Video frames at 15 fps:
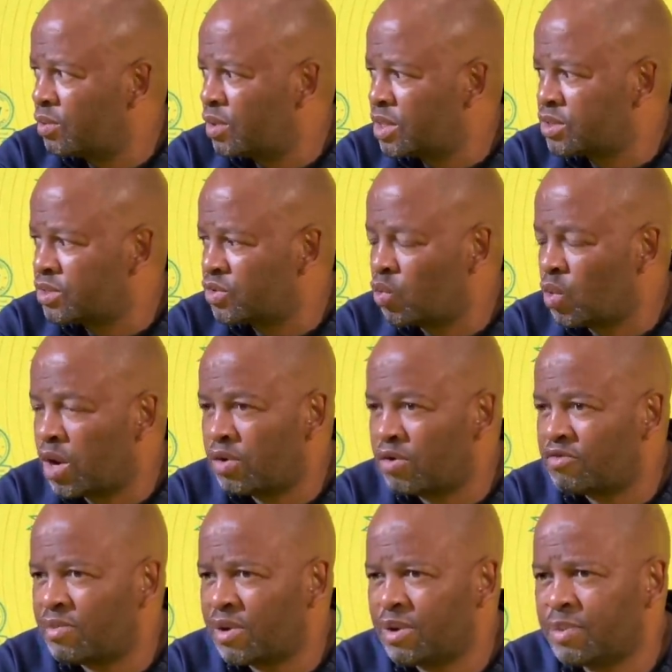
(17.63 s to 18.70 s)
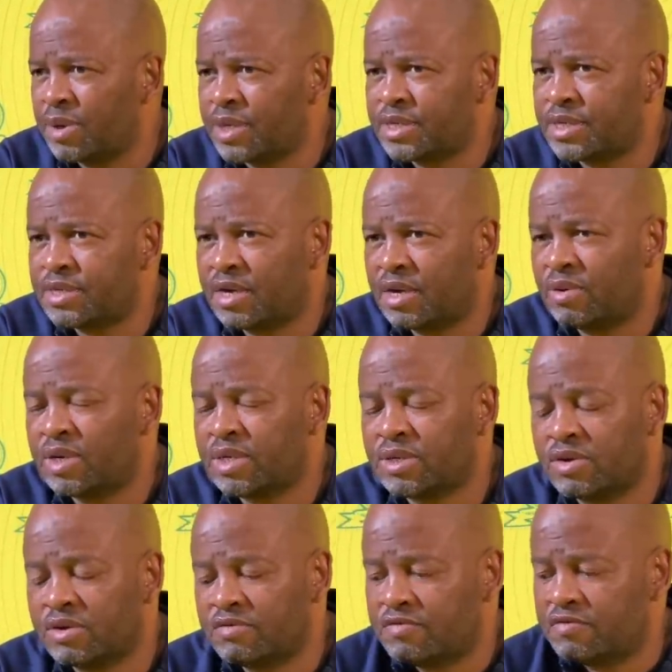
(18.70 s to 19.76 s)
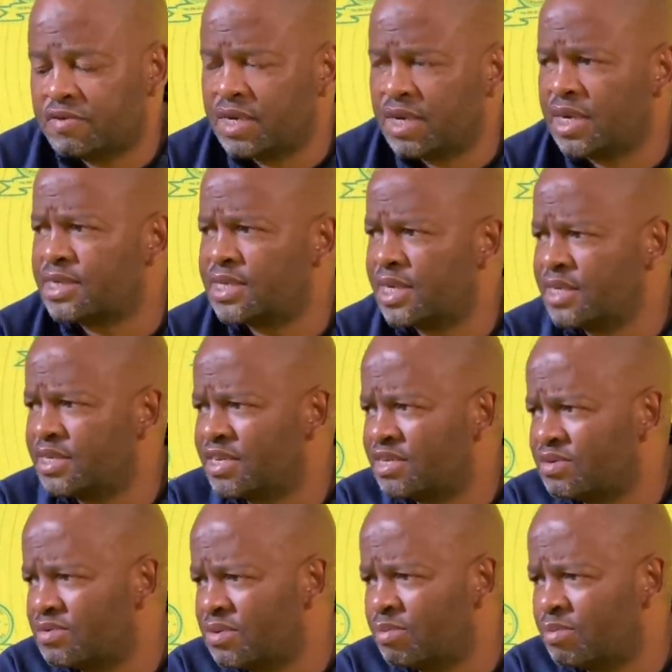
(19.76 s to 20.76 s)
not one of my best. I was not very excited.